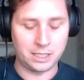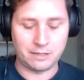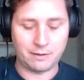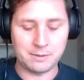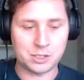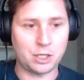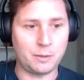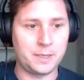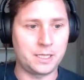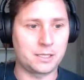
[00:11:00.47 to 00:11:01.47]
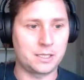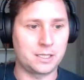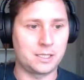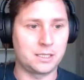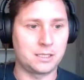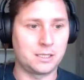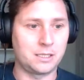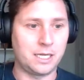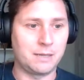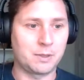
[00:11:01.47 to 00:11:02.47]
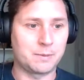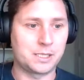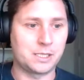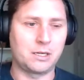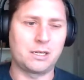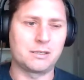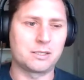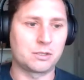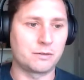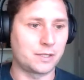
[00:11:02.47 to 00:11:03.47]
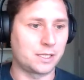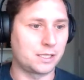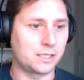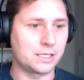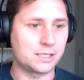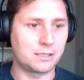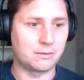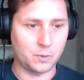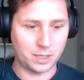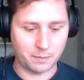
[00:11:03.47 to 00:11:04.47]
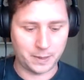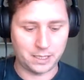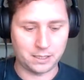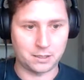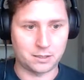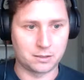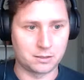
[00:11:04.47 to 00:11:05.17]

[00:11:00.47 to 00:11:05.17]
I'm just copying the implement there's a Wikipedia.